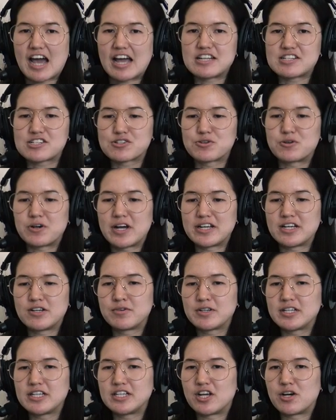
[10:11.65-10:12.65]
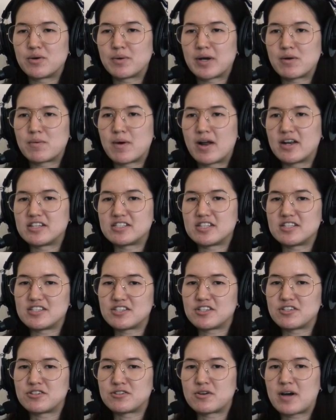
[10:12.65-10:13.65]
high school, I didn't really know what I wanted to
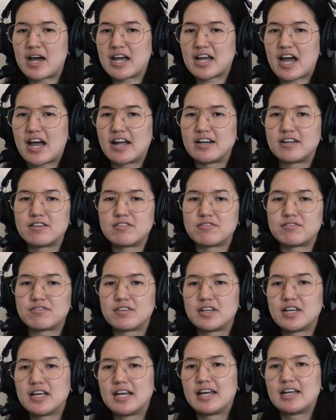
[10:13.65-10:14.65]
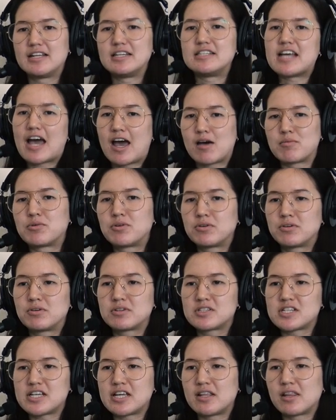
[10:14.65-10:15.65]
do. I kind of
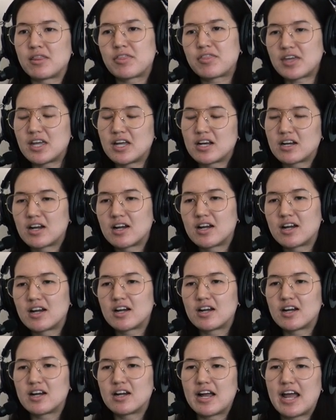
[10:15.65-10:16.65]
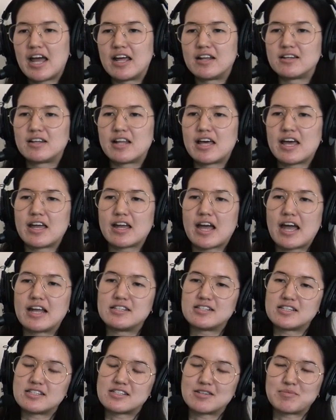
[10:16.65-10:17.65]
dabbled in theater and like
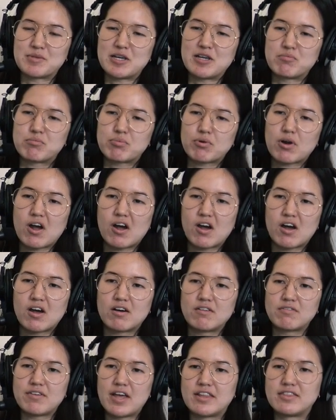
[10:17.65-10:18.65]
I did some improv.